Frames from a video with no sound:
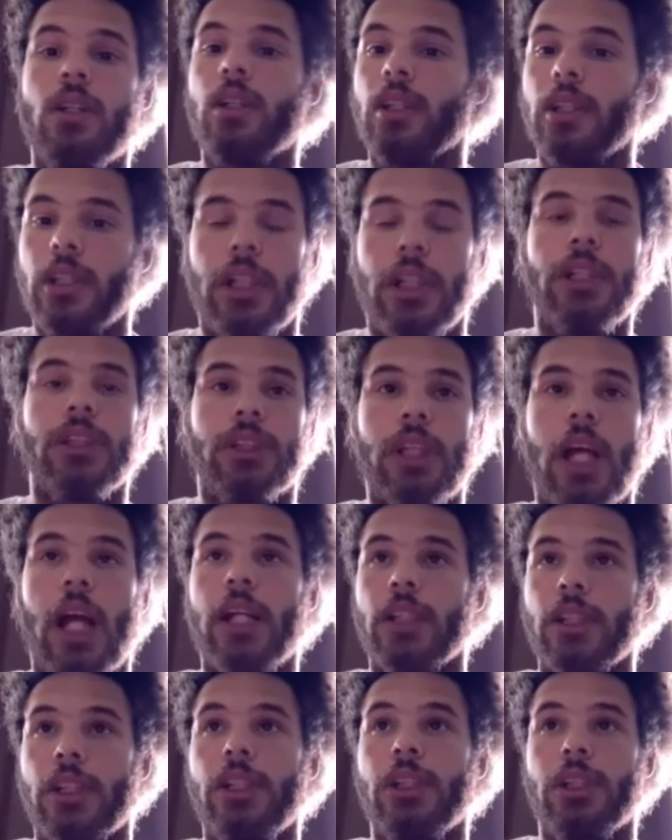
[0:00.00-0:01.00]
he
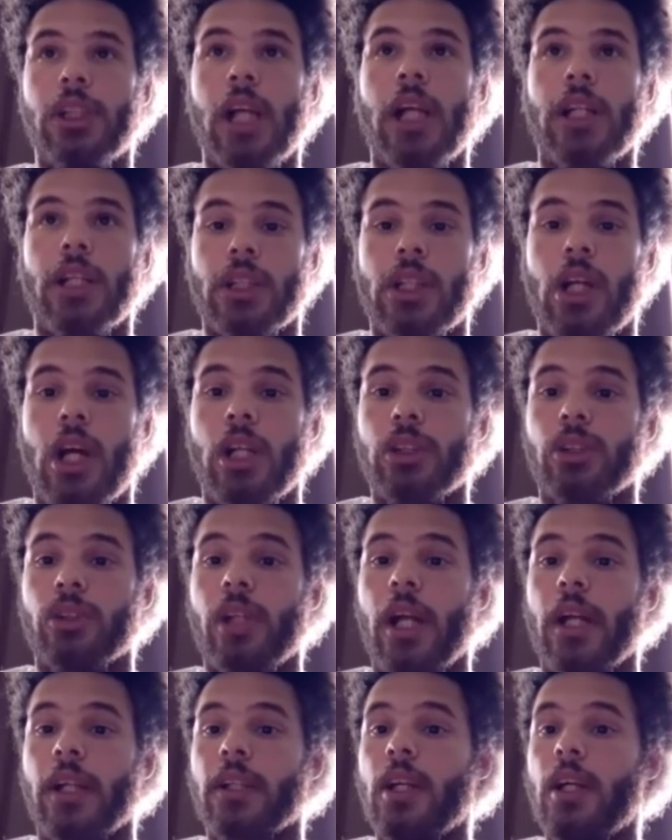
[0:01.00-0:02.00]
signed a
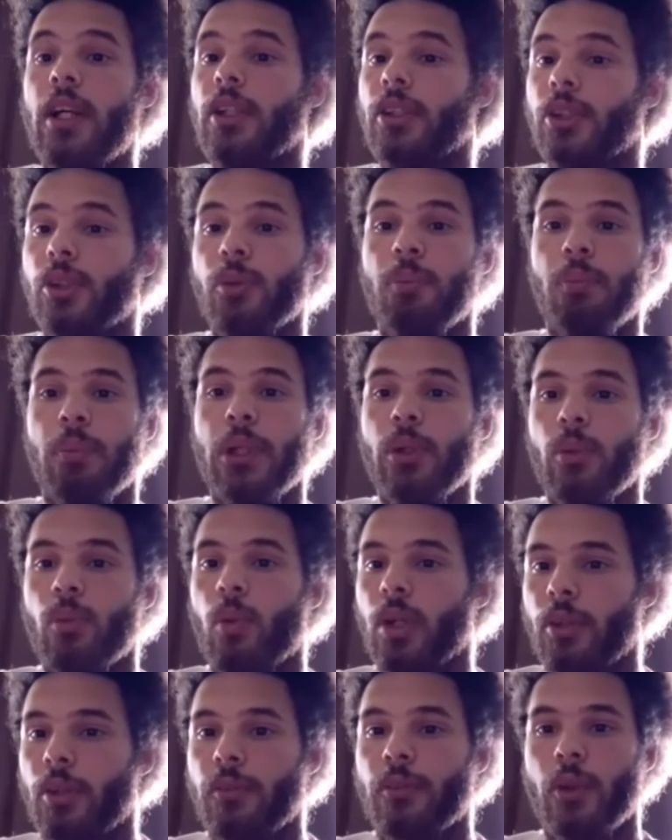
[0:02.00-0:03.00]
contract to be
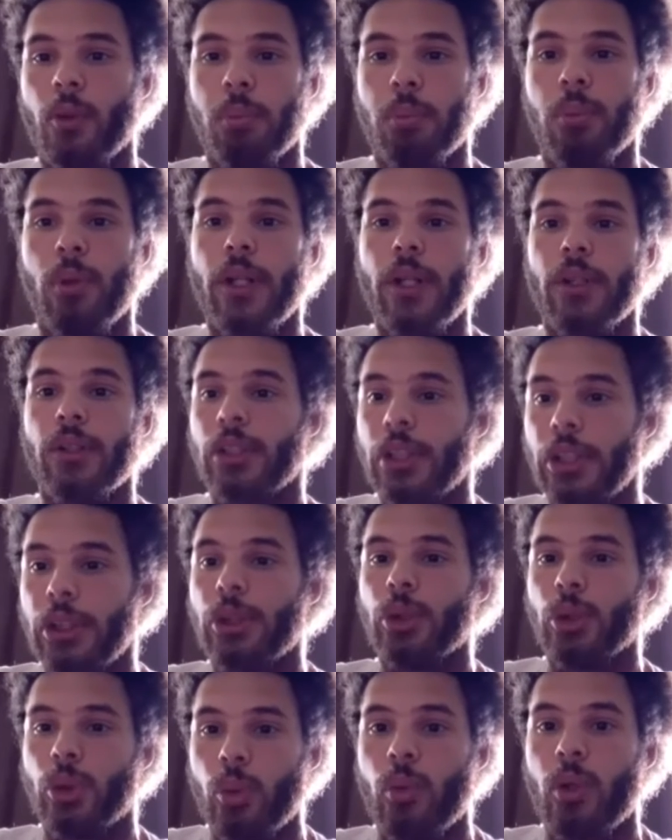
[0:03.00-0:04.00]
one of your players.
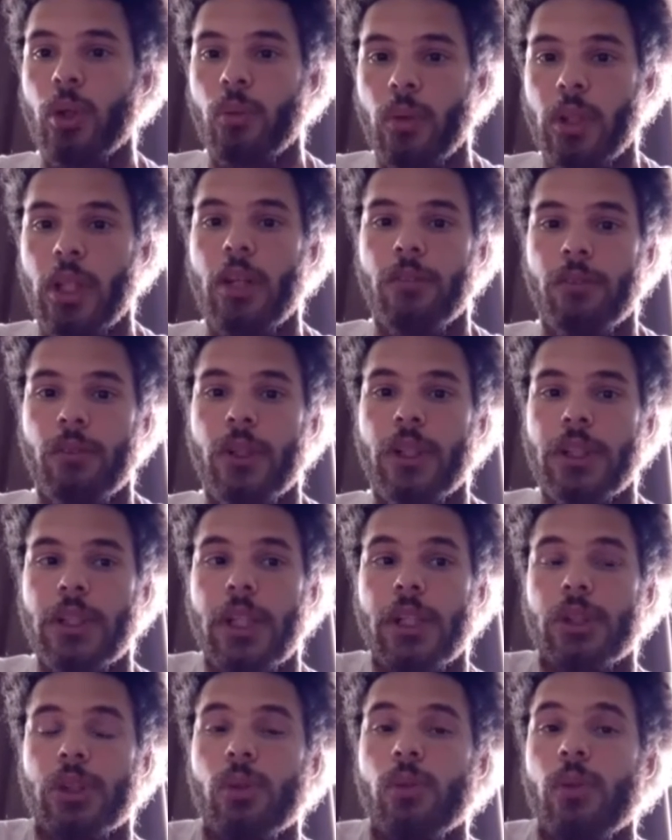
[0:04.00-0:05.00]
He's doing whatever it
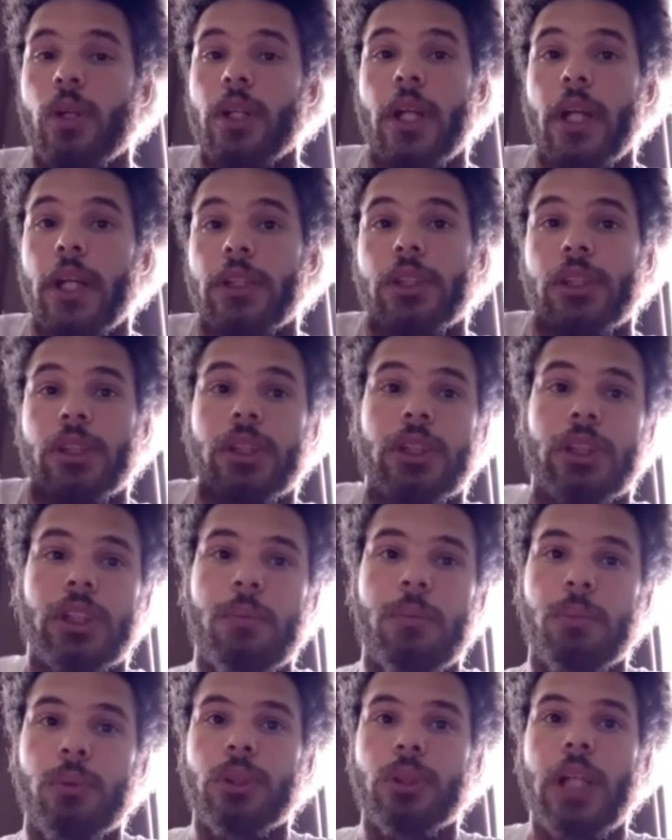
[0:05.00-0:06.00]
takes to win. It's just as
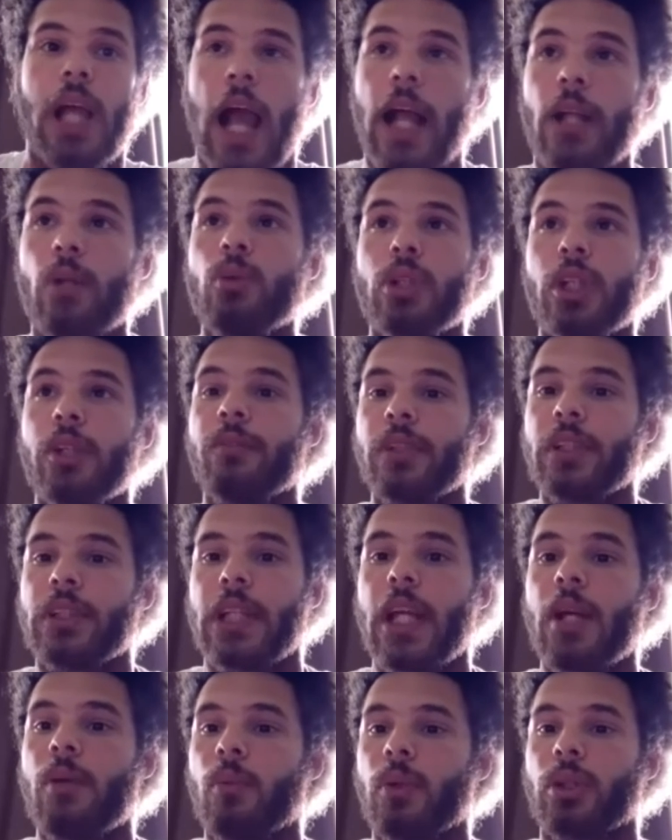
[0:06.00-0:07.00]
simple as that. I don't give a
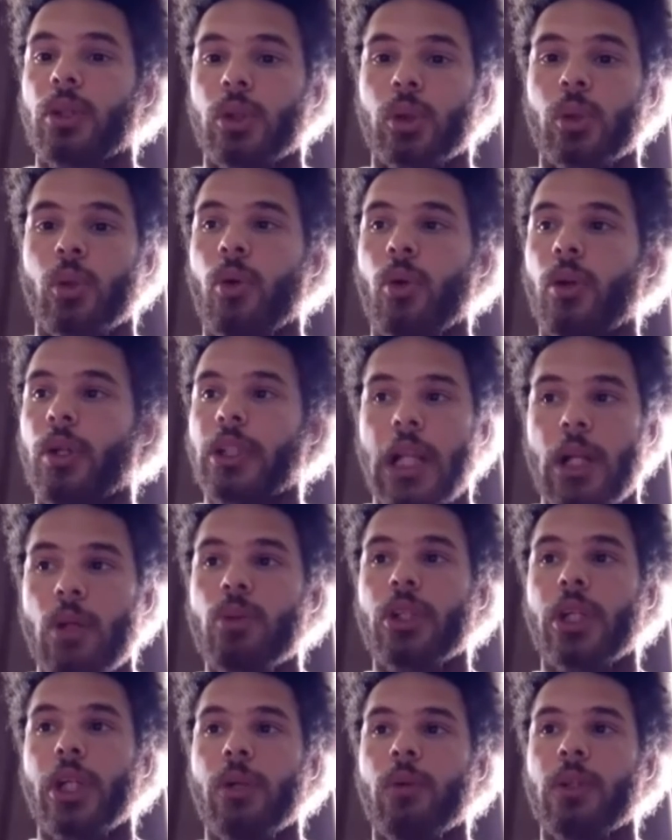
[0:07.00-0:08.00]
damn what the score is. I
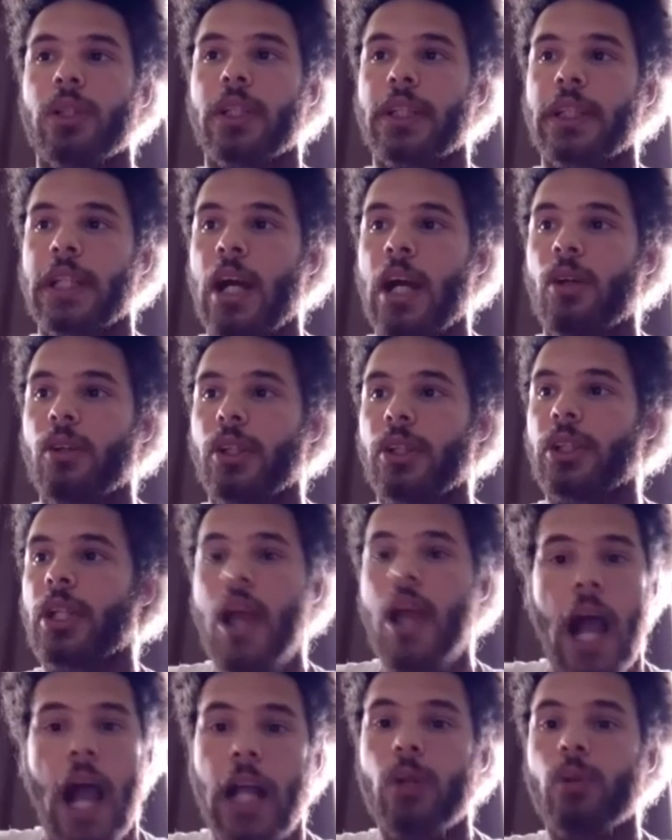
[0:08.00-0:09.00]
don't care what the count is.
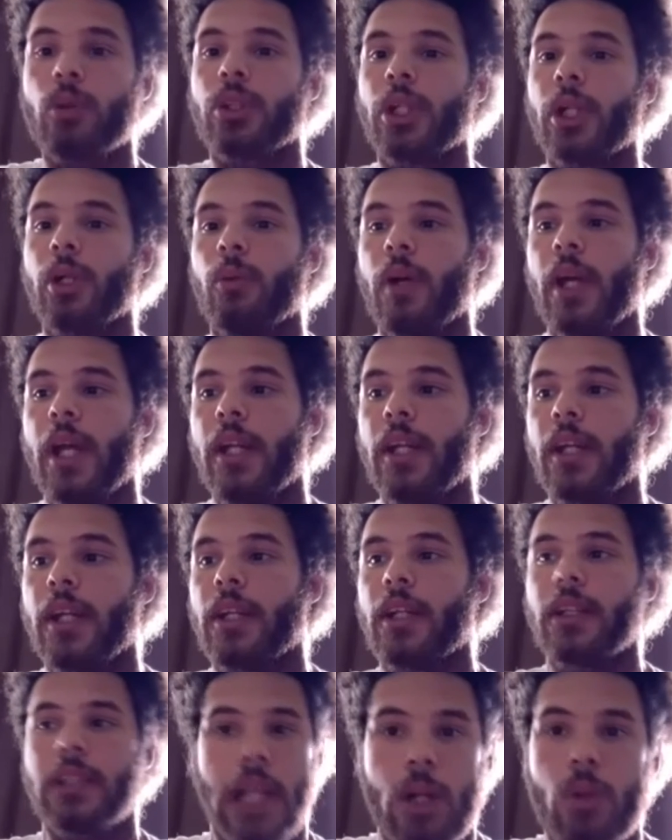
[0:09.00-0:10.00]
I don't care what inning
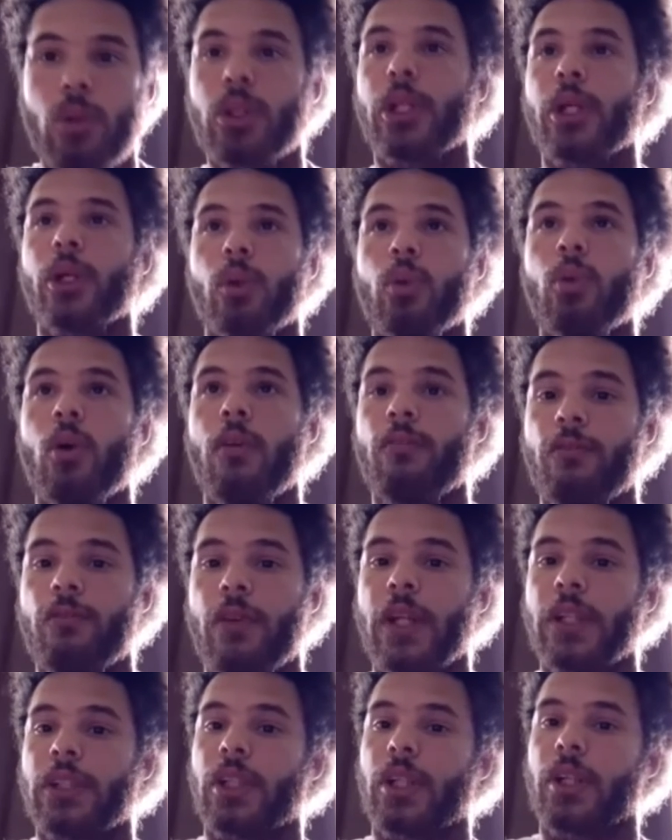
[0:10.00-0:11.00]
it is. I don't care who I'm
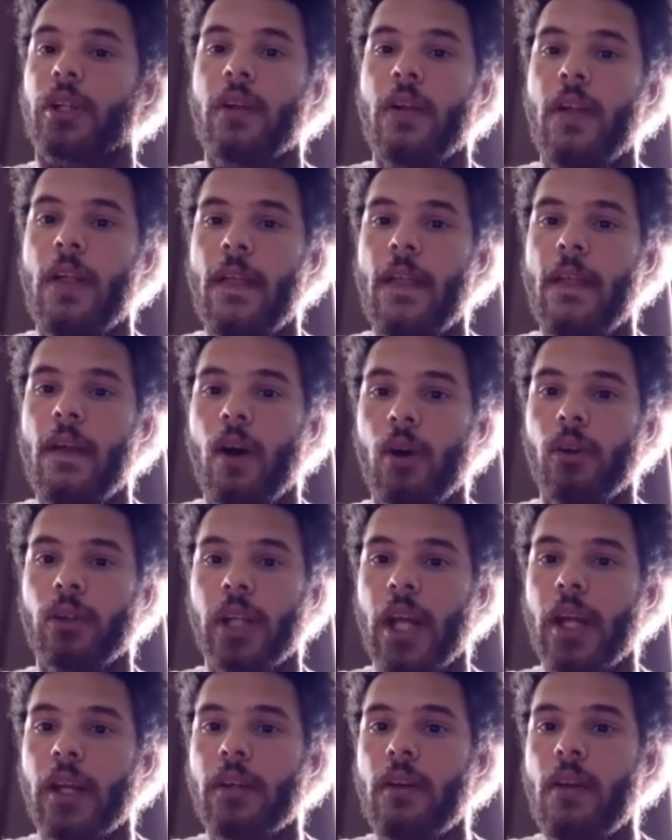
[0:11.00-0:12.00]
facing,
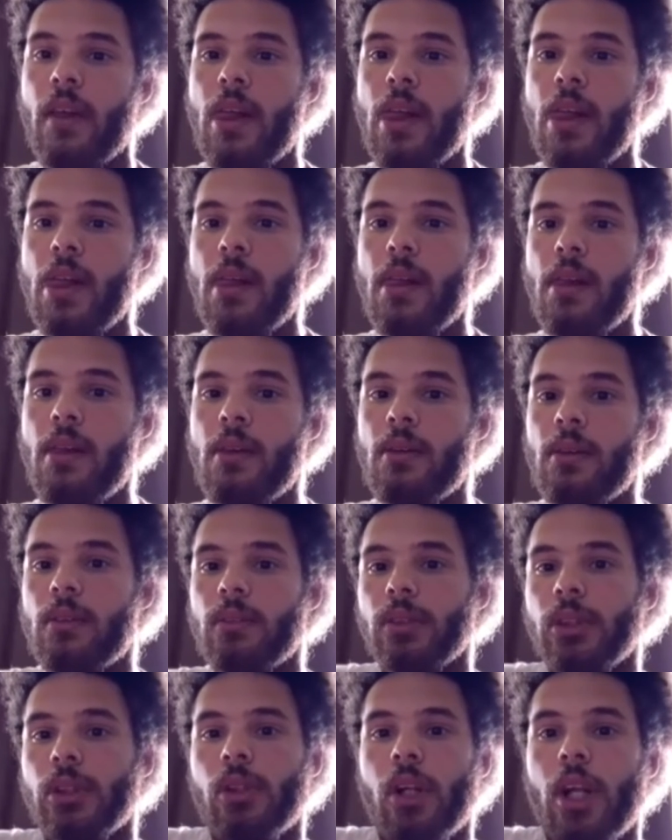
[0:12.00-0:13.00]
okay?
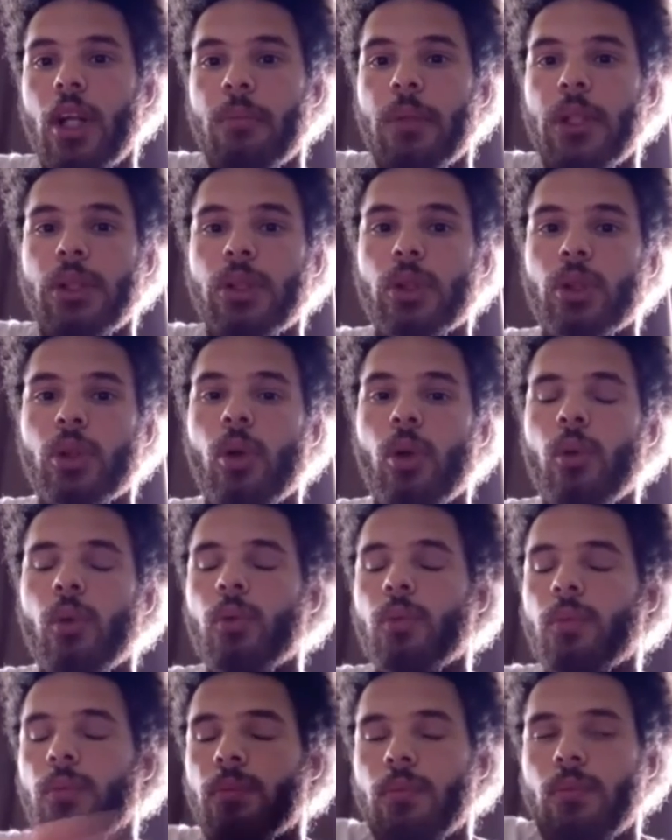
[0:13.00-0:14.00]
You know what I mean? So
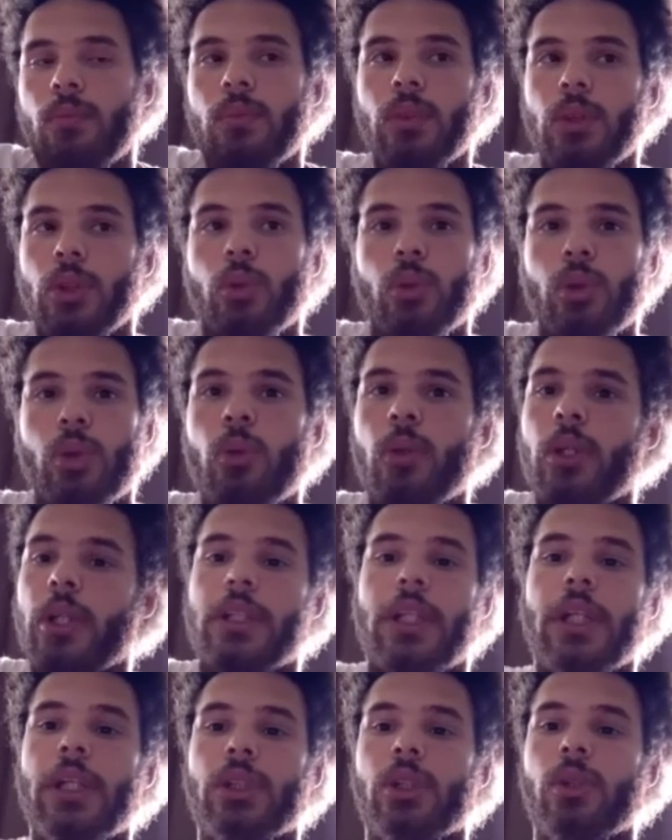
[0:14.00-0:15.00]
you do what
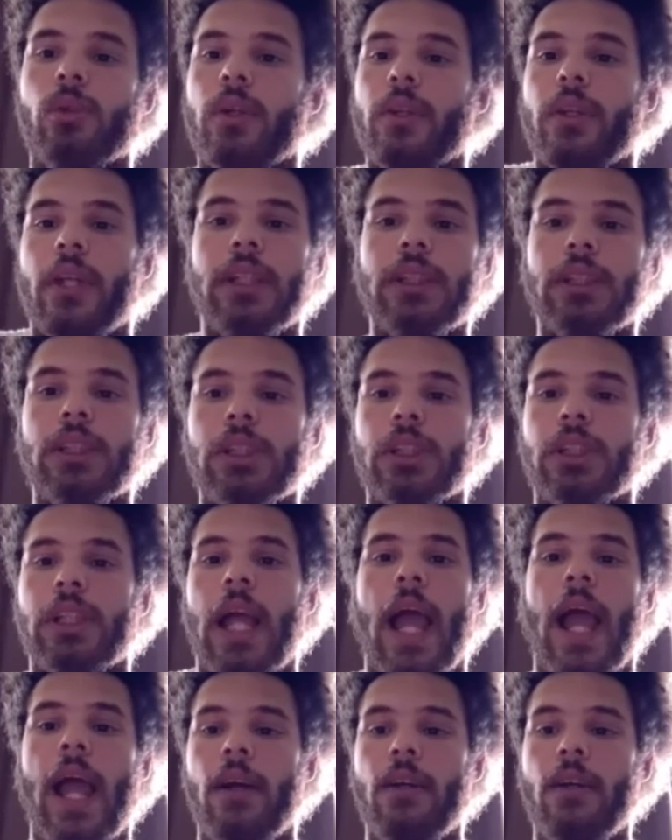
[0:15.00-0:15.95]
it takes to win. That's just that.